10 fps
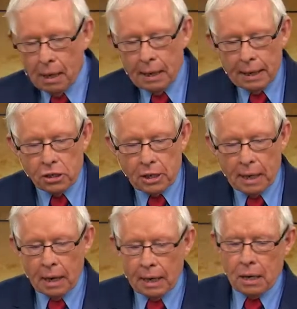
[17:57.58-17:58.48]
He
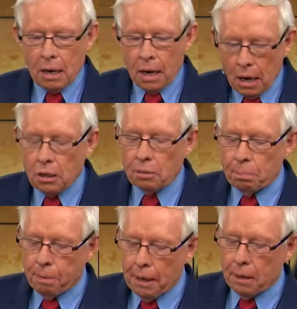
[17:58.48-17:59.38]
said, I
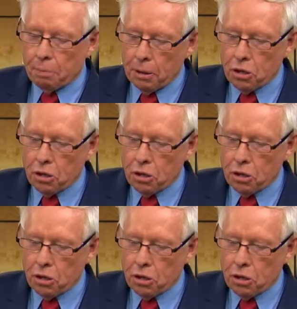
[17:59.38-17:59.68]
contemplate with